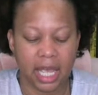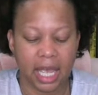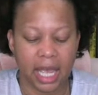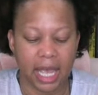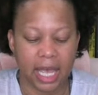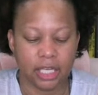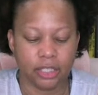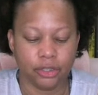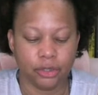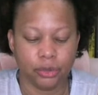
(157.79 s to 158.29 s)

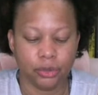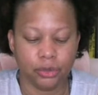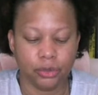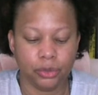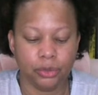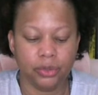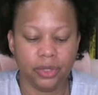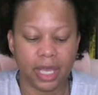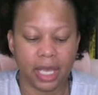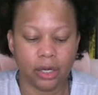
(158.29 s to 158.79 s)
As you
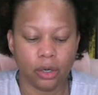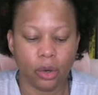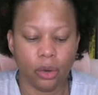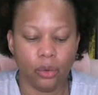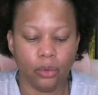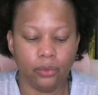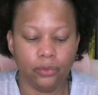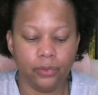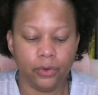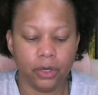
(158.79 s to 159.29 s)
do that
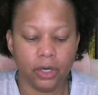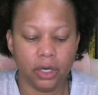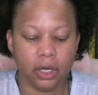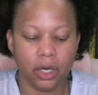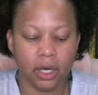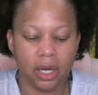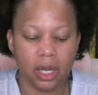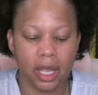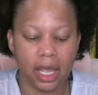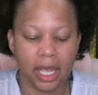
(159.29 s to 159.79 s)

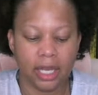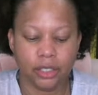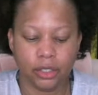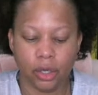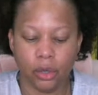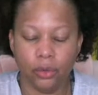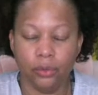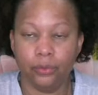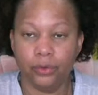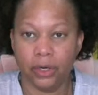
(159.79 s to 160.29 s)
over and
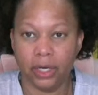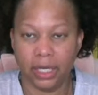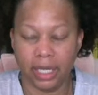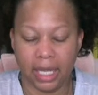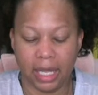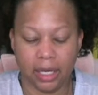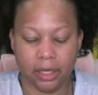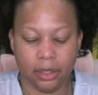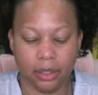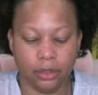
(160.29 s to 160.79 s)
over
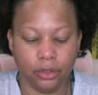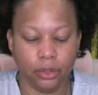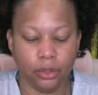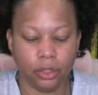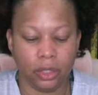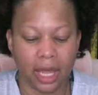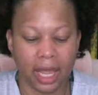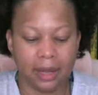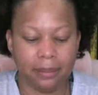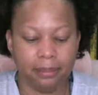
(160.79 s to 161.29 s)
again, your
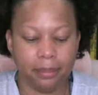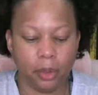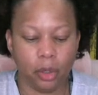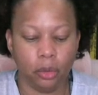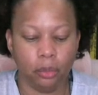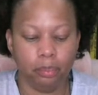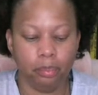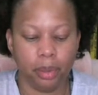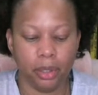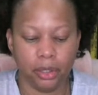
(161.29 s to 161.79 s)
light
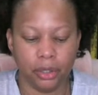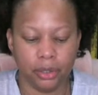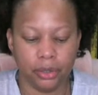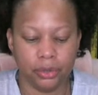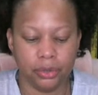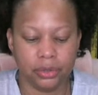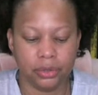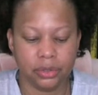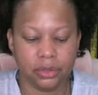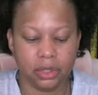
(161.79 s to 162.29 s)
bulb
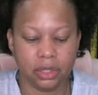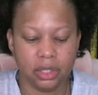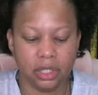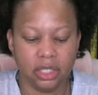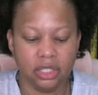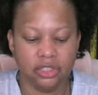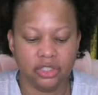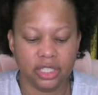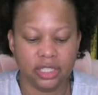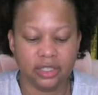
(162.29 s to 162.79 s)
burns
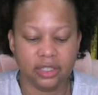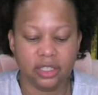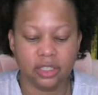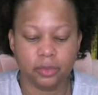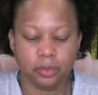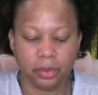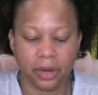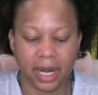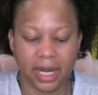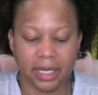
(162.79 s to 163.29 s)
just as
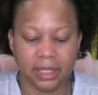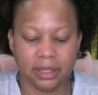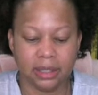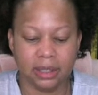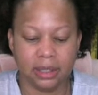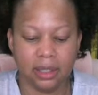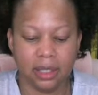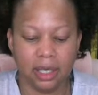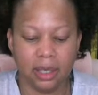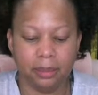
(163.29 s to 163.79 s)
bright,
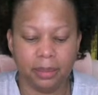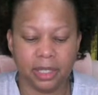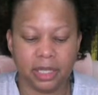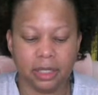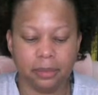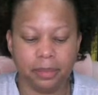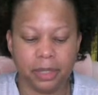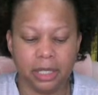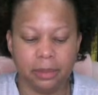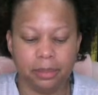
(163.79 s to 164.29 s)
but the
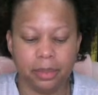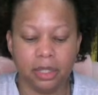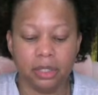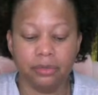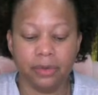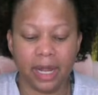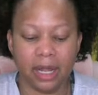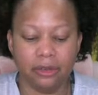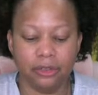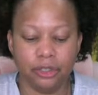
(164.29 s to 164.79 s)
people
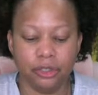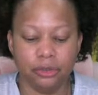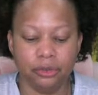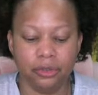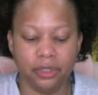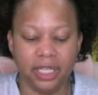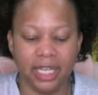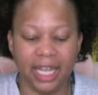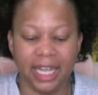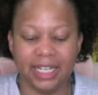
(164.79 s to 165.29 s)
around you
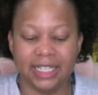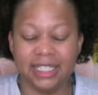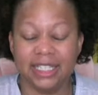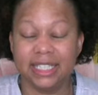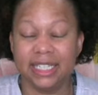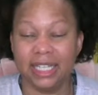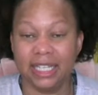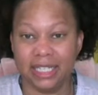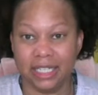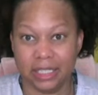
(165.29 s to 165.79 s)
can't
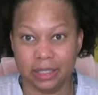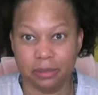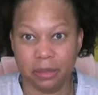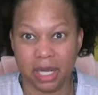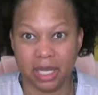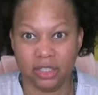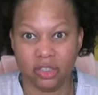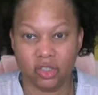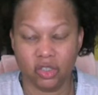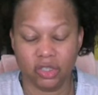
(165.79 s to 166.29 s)
see it as
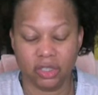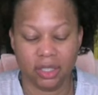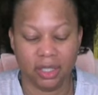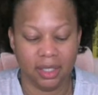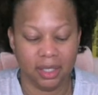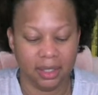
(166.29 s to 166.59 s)
much.